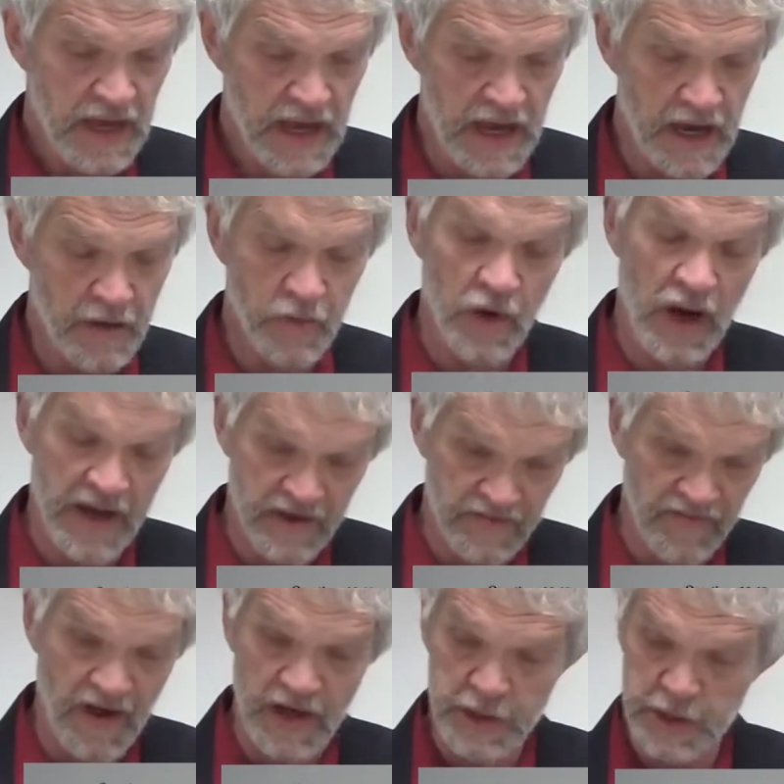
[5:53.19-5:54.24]
or I
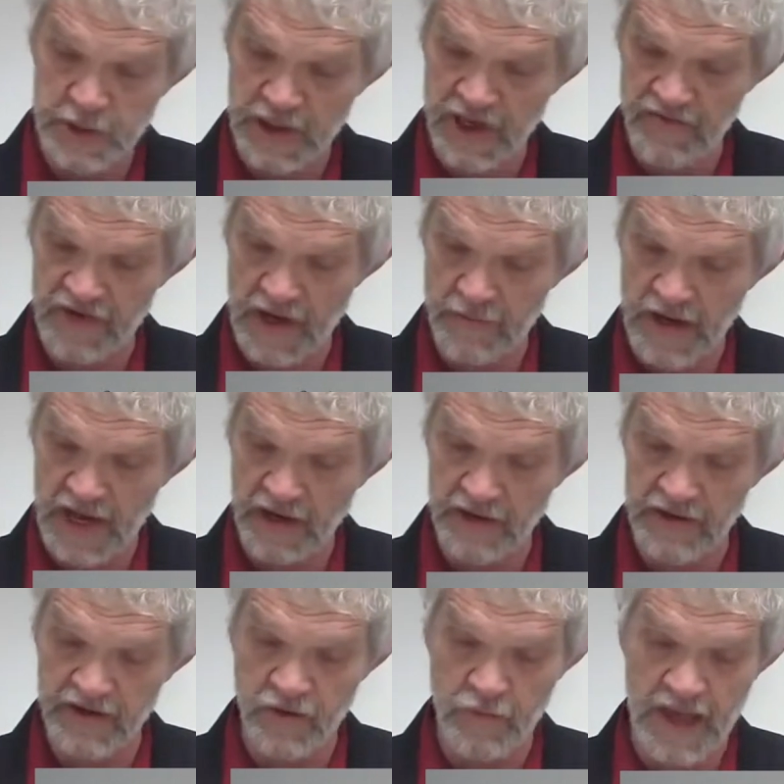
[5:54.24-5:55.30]
advise you leaving, I'm not
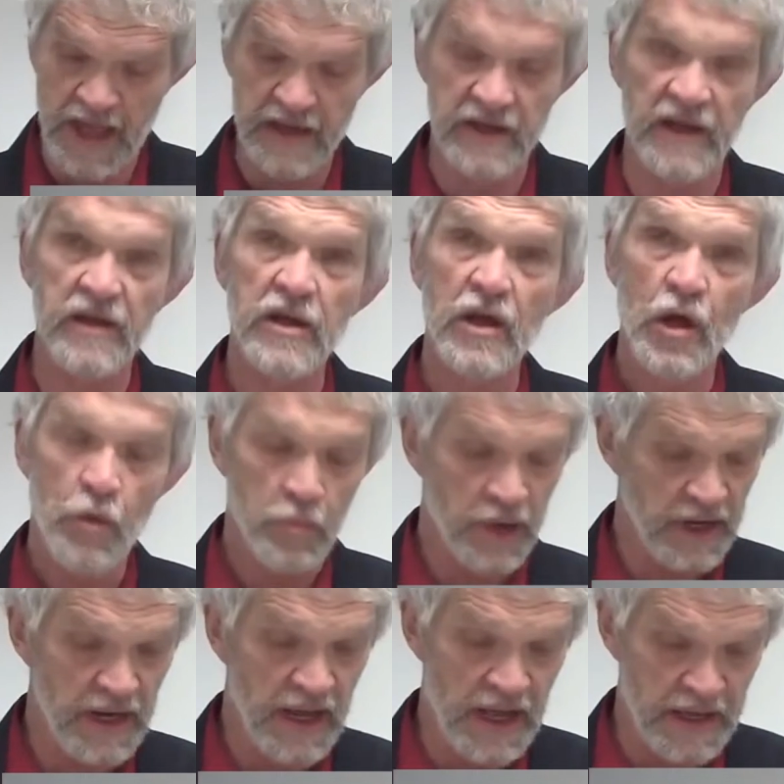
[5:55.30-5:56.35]
going to demand it,
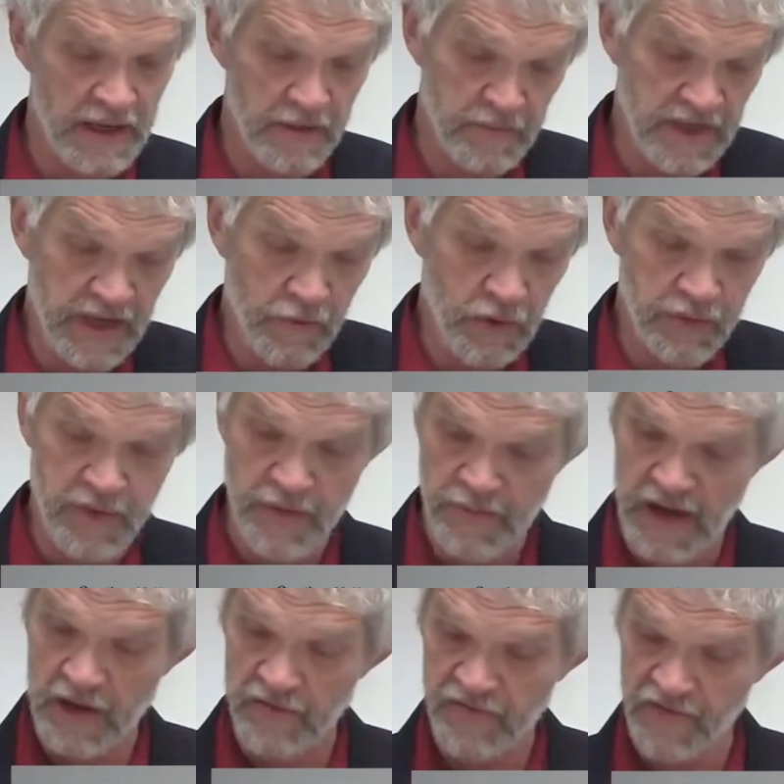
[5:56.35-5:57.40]
but it would be
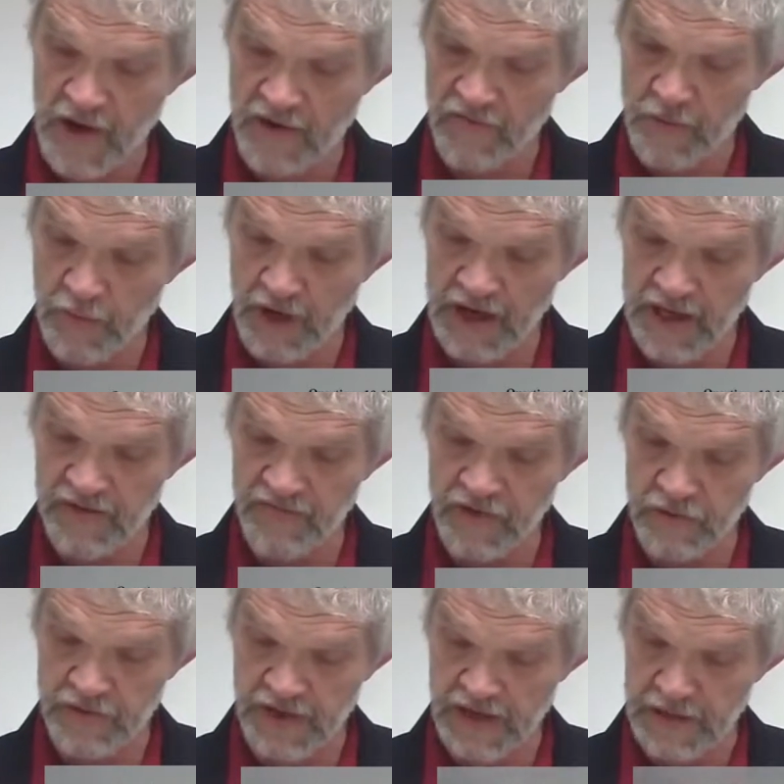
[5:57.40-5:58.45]
better for everybody if
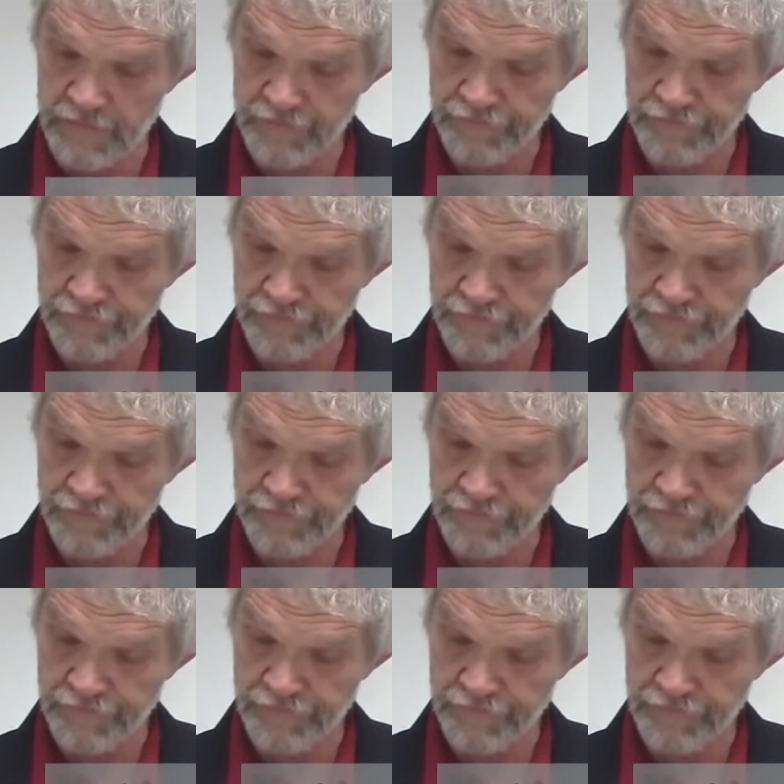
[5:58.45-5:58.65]
you did.